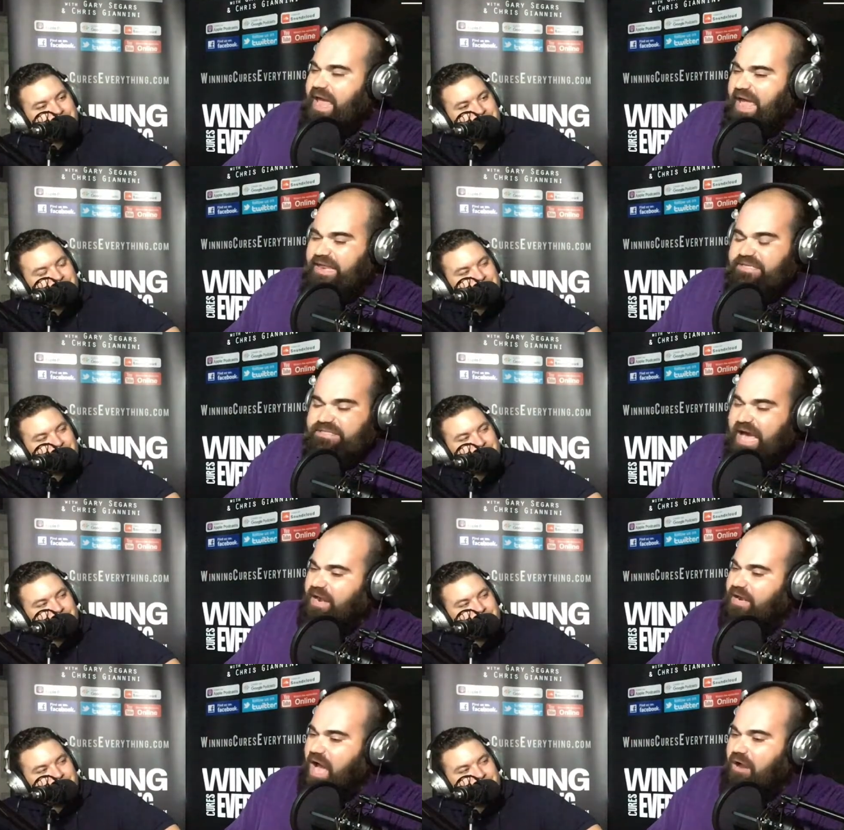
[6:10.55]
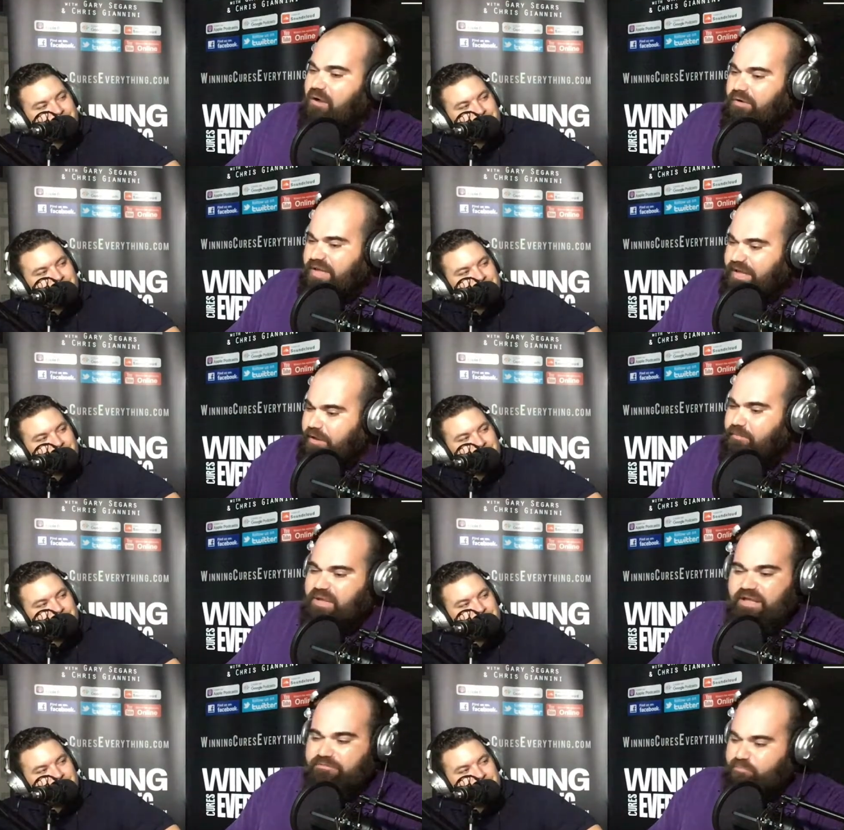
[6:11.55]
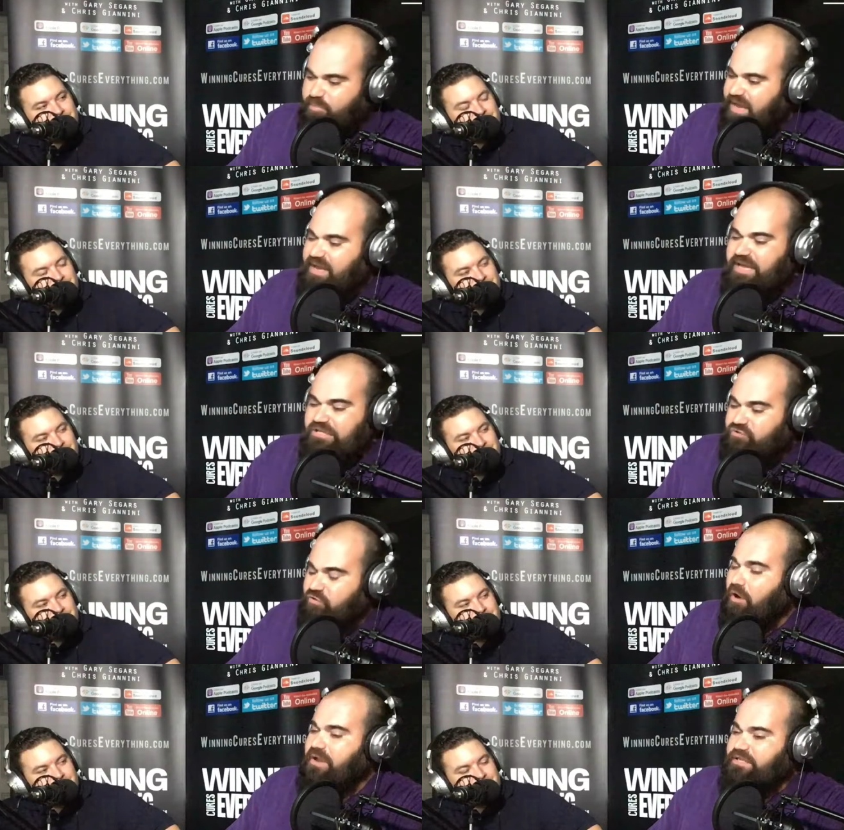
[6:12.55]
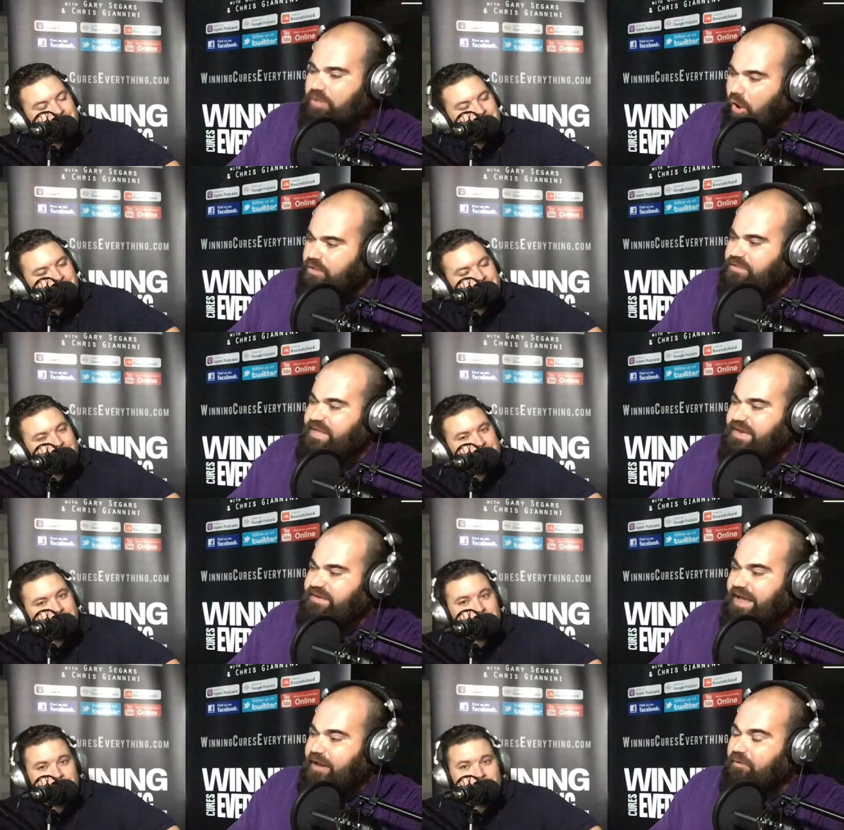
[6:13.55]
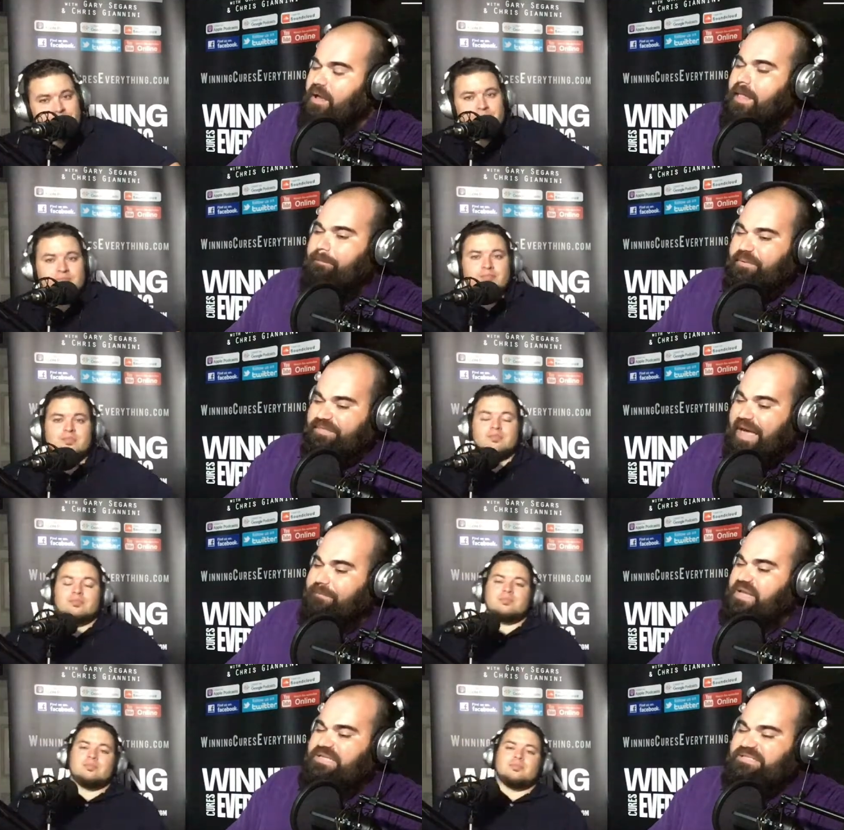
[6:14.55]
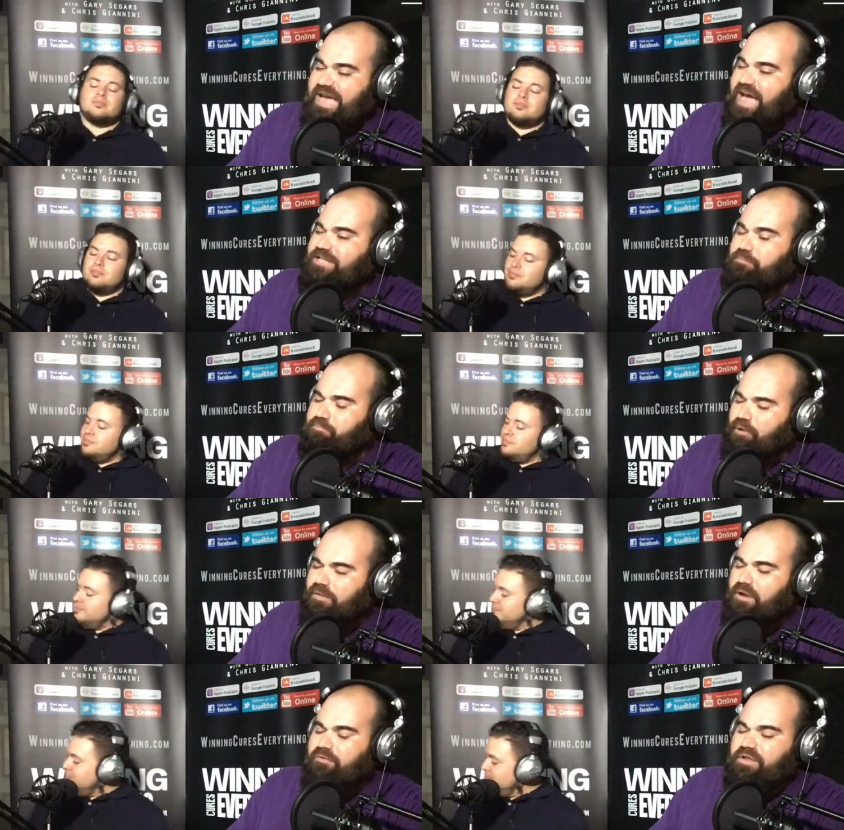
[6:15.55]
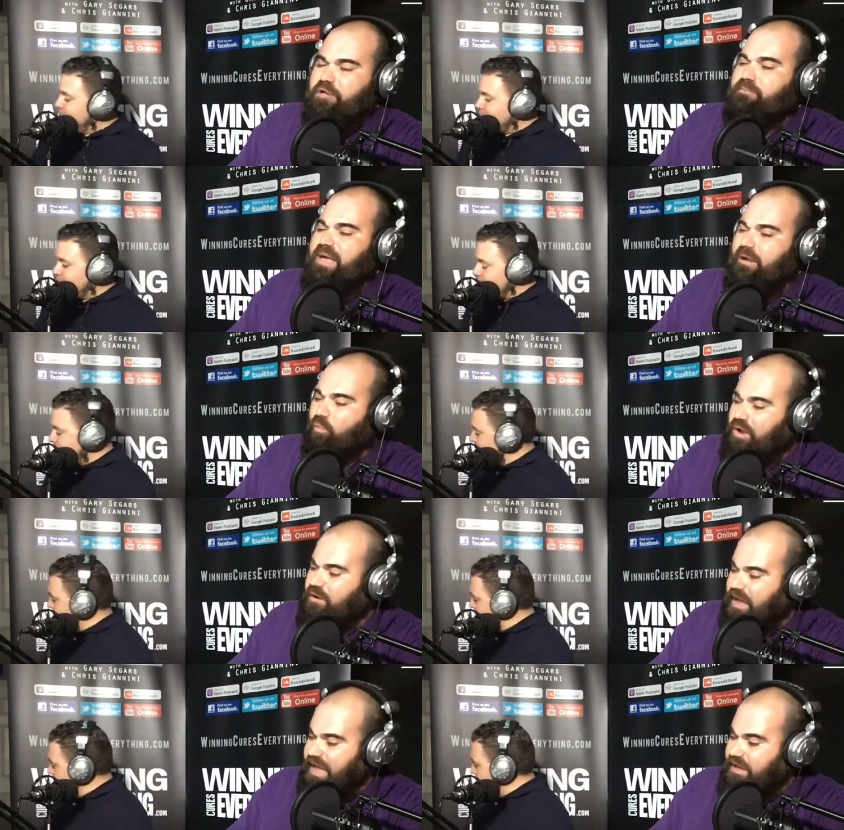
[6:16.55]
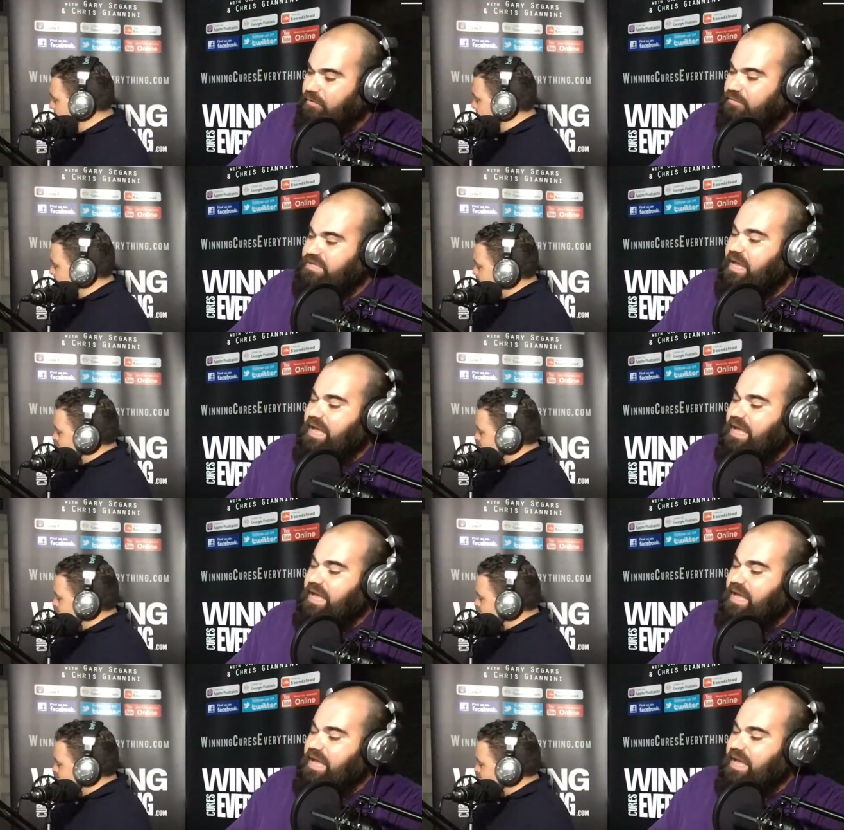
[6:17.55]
Speaker 1: And it's not a knock on him. He's big, he's strong, he's hard to take down. But that means guys are pulling on him at weird angles,